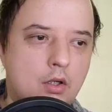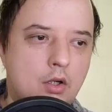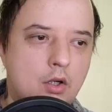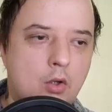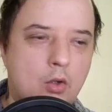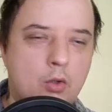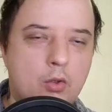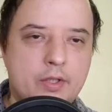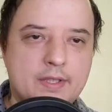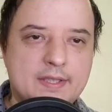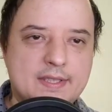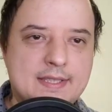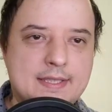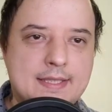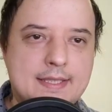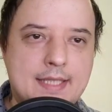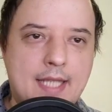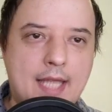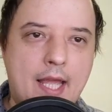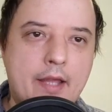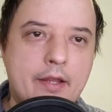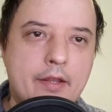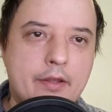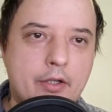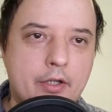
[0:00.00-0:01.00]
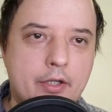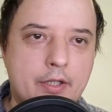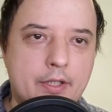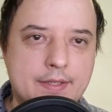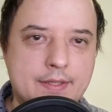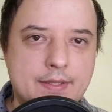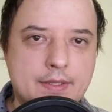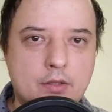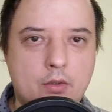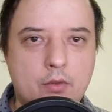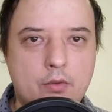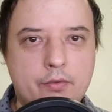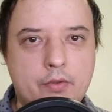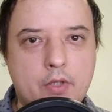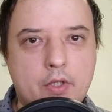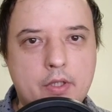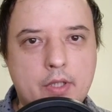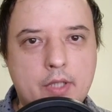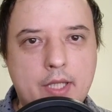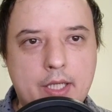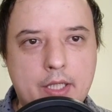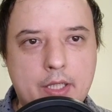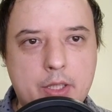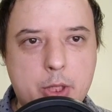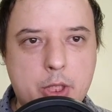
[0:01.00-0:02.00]
all the standards of
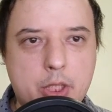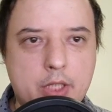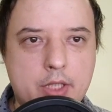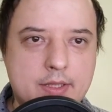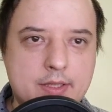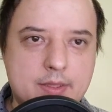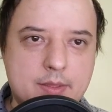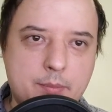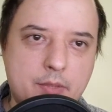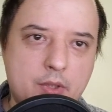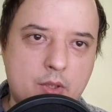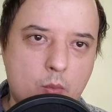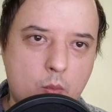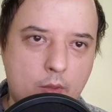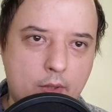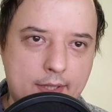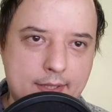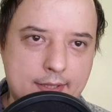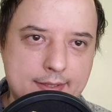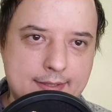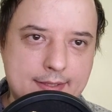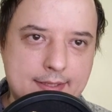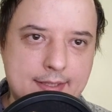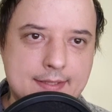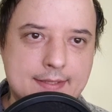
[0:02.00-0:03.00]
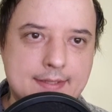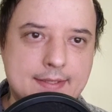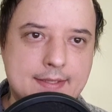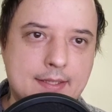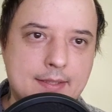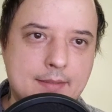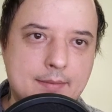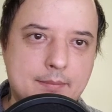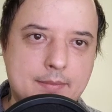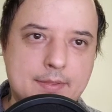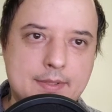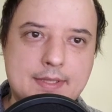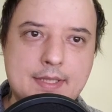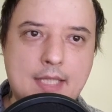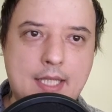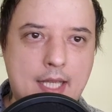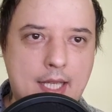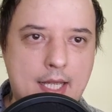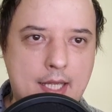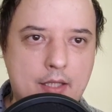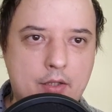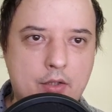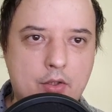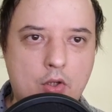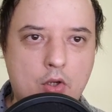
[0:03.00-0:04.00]
connections between systems
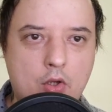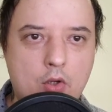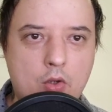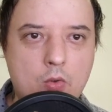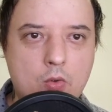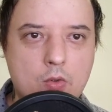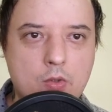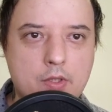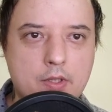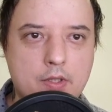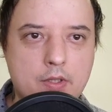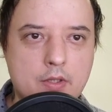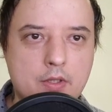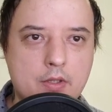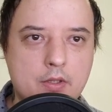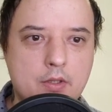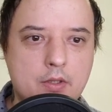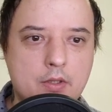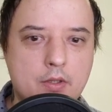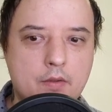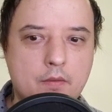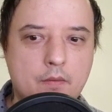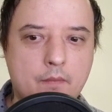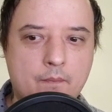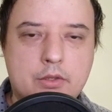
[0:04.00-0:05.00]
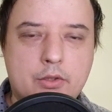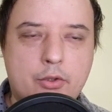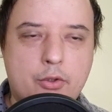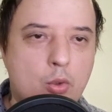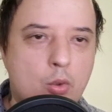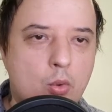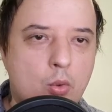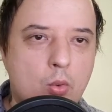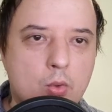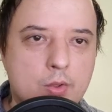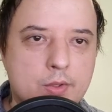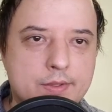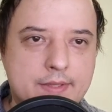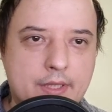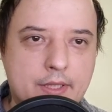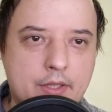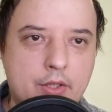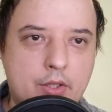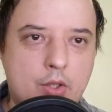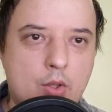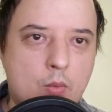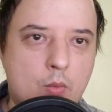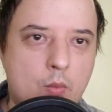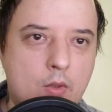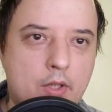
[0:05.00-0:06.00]
and all the tools that
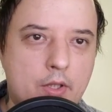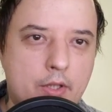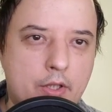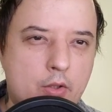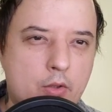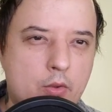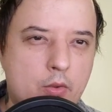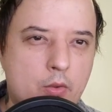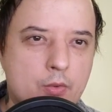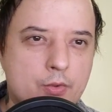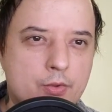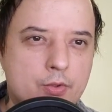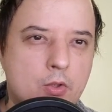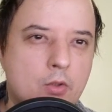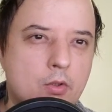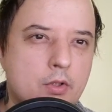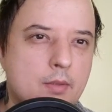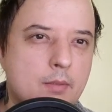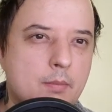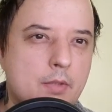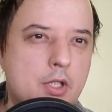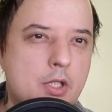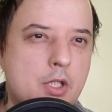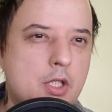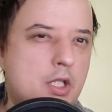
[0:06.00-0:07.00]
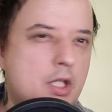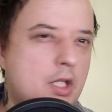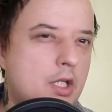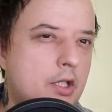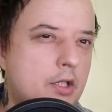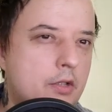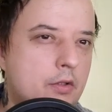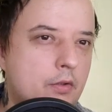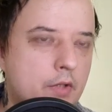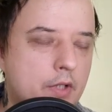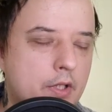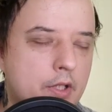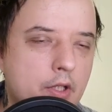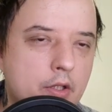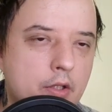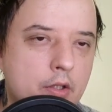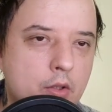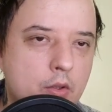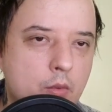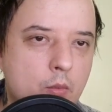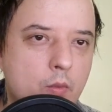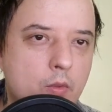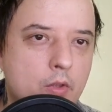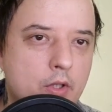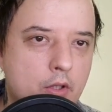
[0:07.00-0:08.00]
you will use, all the machinery that
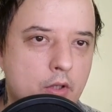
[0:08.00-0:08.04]
you will